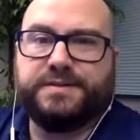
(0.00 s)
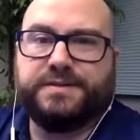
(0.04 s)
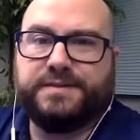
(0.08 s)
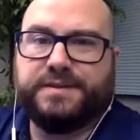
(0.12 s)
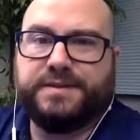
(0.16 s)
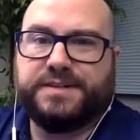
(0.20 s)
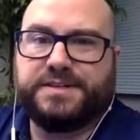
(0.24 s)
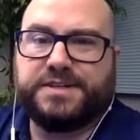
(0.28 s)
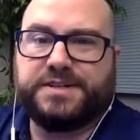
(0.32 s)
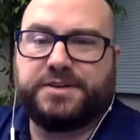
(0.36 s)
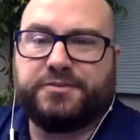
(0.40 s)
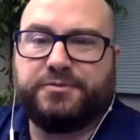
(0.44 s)

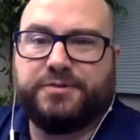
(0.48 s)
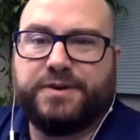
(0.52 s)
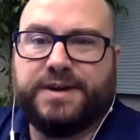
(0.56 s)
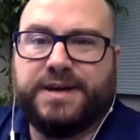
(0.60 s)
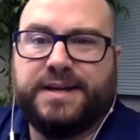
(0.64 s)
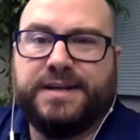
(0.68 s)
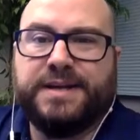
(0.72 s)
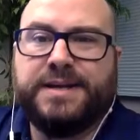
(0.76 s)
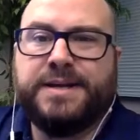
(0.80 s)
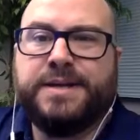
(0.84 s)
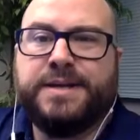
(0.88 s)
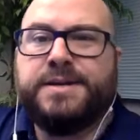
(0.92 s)
That's
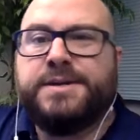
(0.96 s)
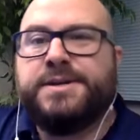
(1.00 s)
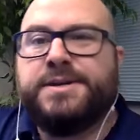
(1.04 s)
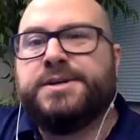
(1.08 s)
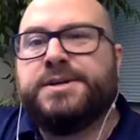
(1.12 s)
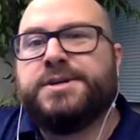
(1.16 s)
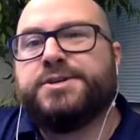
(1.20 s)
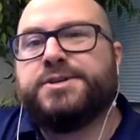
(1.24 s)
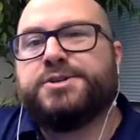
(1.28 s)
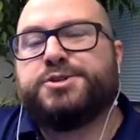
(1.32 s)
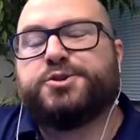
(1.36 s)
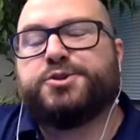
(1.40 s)
great.
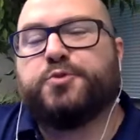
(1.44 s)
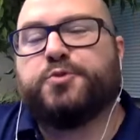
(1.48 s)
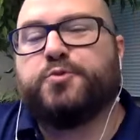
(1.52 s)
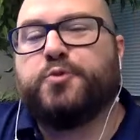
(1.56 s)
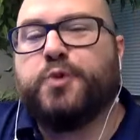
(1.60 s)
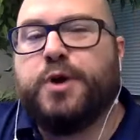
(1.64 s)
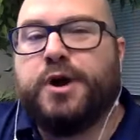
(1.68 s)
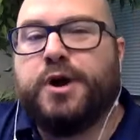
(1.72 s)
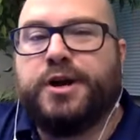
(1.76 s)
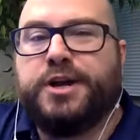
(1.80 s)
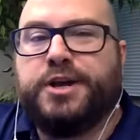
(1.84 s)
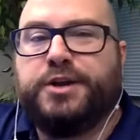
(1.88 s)
So
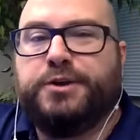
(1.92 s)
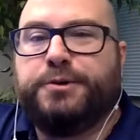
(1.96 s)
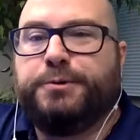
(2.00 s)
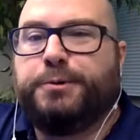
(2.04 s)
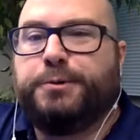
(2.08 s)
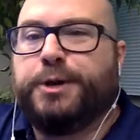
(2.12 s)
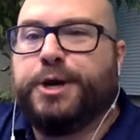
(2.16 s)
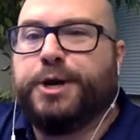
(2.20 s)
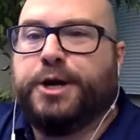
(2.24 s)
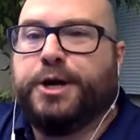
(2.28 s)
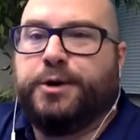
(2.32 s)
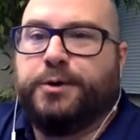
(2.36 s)
where do you
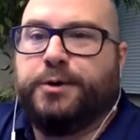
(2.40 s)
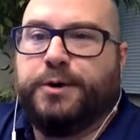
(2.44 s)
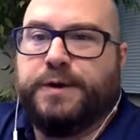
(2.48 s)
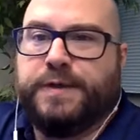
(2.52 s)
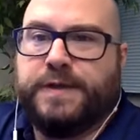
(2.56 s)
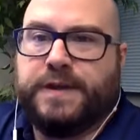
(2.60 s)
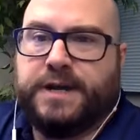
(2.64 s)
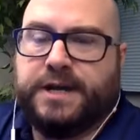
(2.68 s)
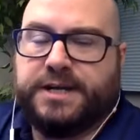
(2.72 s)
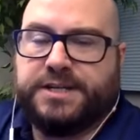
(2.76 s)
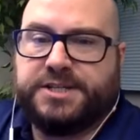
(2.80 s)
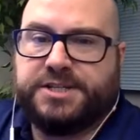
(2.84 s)
go in the
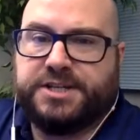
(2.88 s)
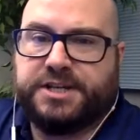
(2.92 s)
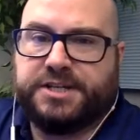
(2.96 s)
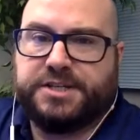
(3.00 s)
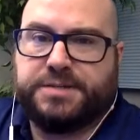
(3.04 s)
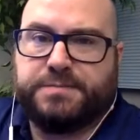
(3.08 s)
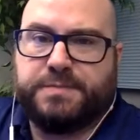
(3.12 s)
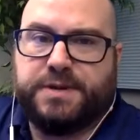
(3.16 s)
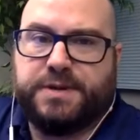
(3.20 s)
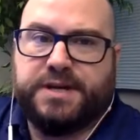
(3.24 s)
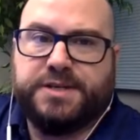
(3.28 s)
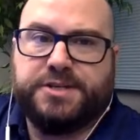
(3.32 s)
next six
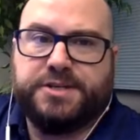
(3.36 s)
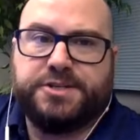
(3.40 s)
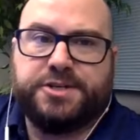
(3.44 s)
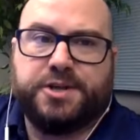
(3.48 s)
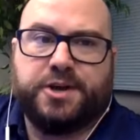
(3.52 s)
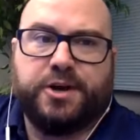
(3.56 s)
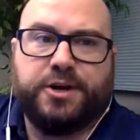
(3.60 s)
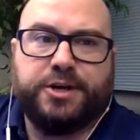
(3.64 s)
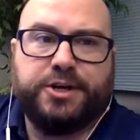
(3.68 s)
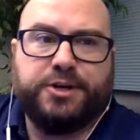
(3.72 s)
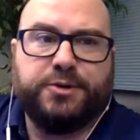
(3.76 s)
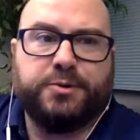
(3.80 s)
months?
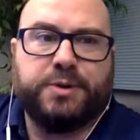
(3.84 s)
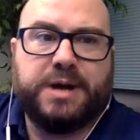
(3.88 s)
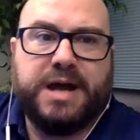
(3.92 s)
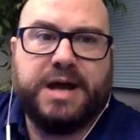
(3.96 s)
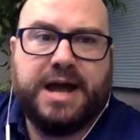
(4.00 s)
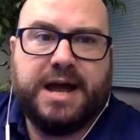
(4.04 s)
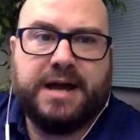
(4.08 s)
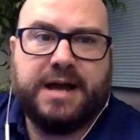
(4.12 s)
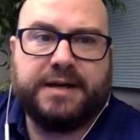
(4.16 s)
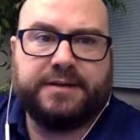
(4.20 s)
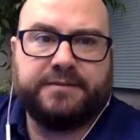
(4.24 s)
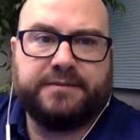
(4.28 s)
Are you
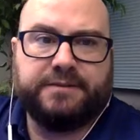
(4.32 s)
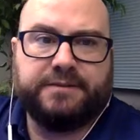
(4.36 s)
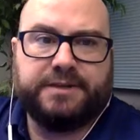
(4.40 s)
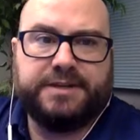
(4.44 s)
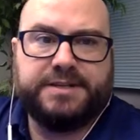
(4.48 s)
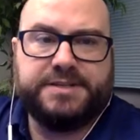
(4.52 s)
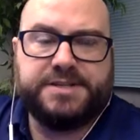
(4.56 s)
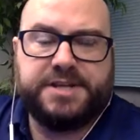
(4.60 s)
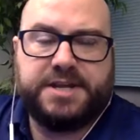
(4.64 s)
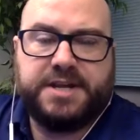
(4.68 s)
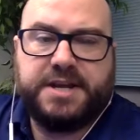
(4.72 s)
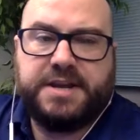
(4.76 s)
actively
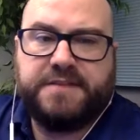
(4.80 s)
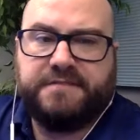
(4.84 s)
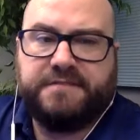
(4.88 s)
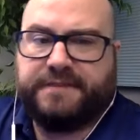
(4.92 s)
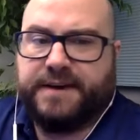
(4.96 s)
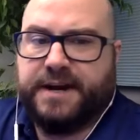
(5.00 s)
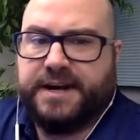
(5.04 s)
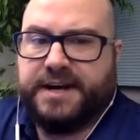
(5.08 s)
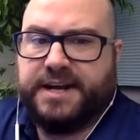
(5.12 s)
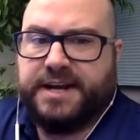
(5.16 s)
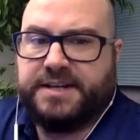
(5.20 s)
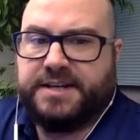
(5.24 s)
seeking
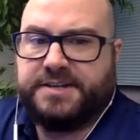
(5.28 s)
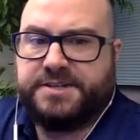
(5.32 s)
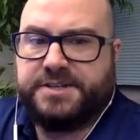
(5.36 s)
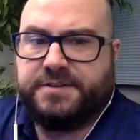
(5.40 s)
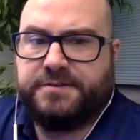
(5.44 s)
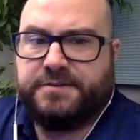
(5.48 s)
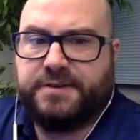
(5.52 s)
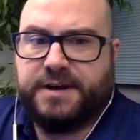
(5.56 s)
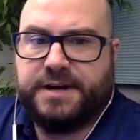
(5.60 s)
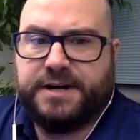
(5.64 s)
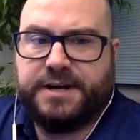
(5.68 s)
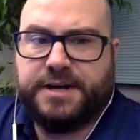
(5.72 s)
financing
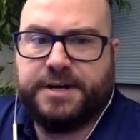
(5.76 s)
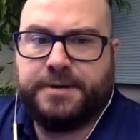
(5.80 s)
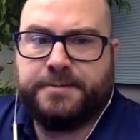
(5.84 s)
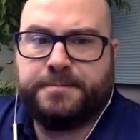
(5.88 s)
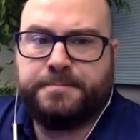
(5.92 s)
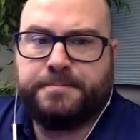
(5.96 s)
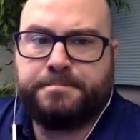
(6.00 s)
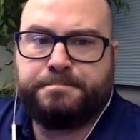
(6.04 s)
right now?